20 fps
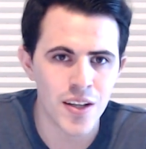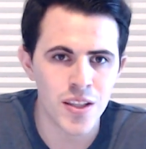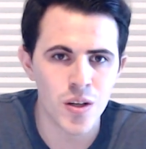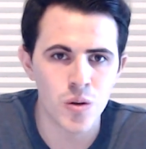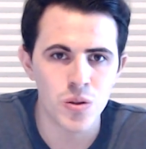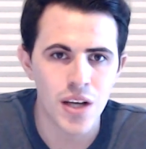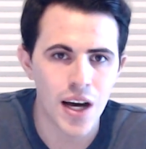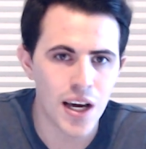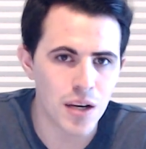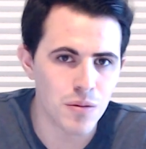I know
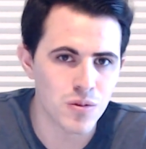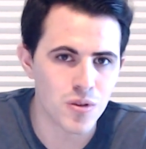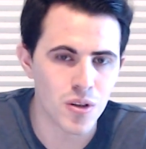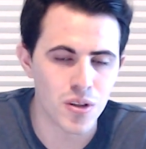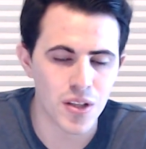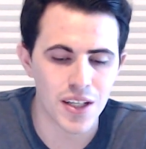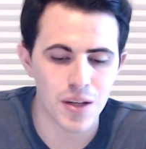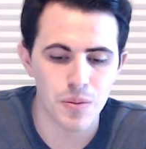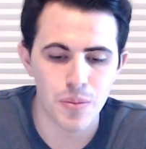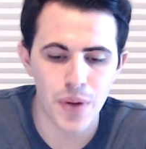Yiadom took
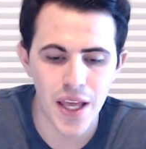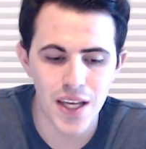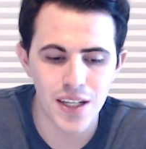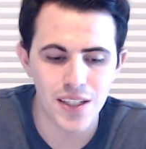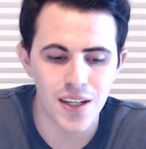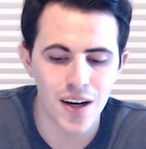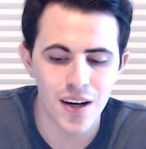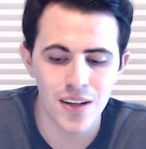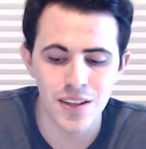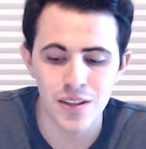like a pay
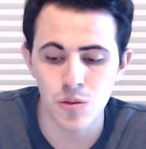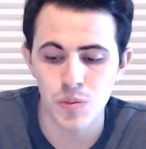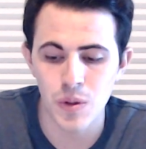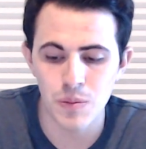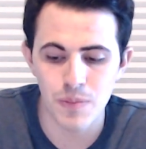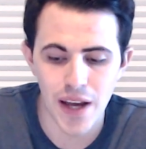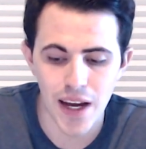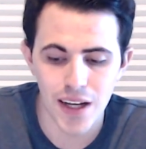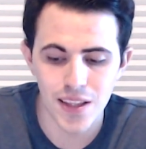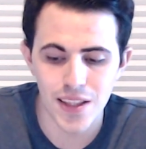cut. He'll be
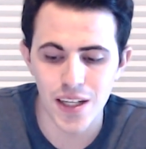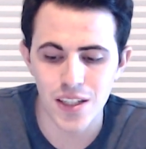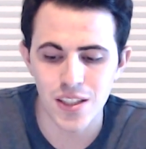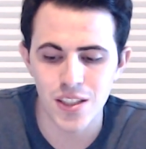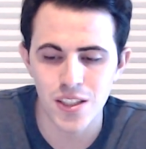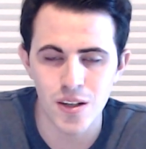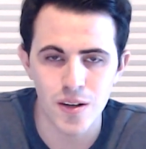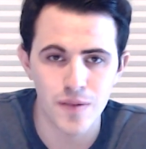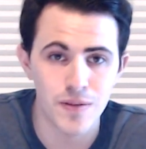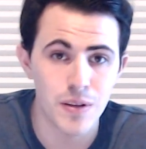back
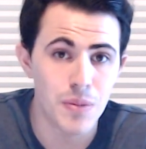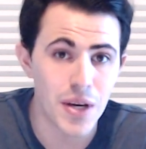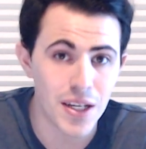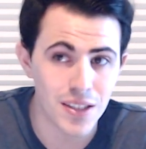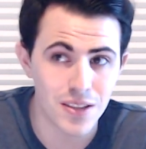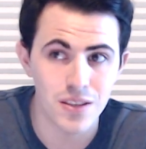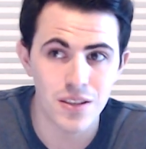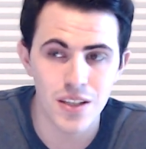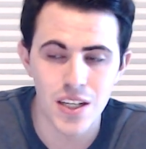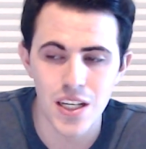next year if he
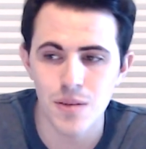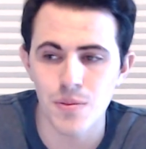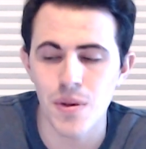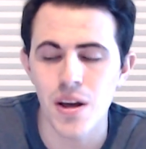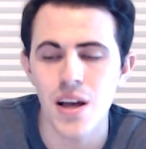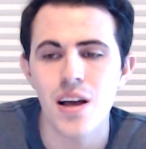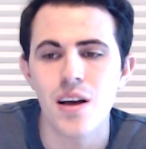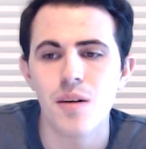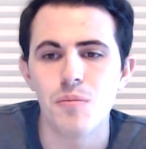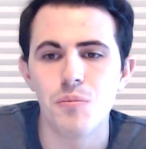makes a team.
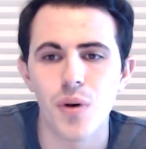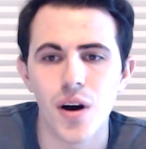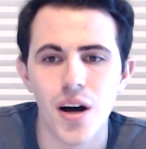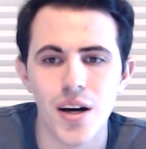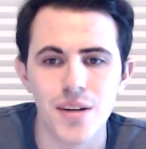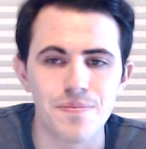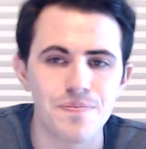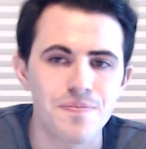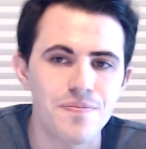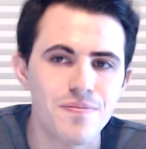But